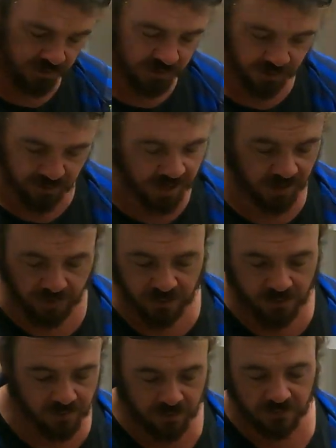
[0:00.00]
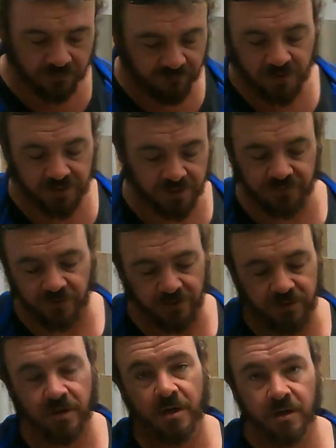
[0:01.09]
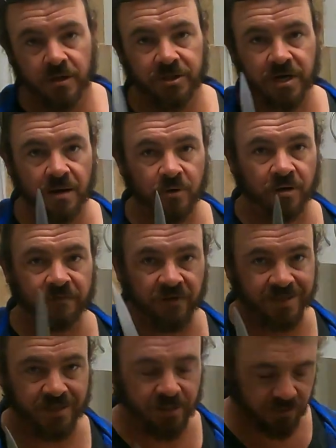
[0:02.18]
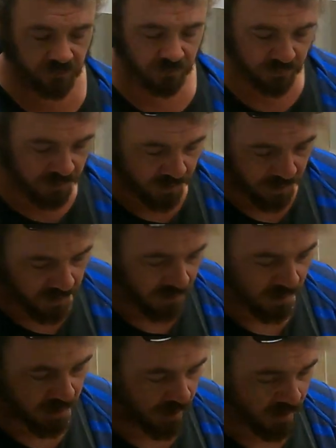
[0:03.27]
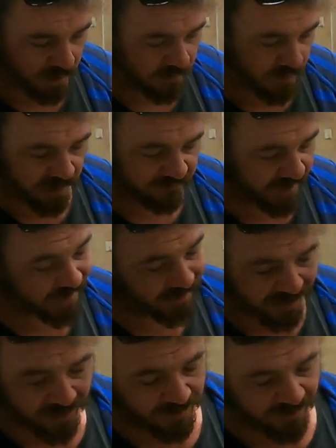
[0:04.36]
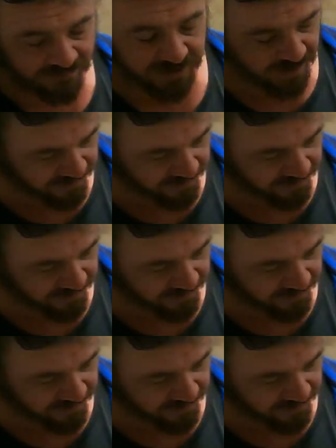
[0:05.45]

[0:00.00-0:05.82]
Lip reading: So anyway, first things first, sharp knife essential. If it ain't sharp enough to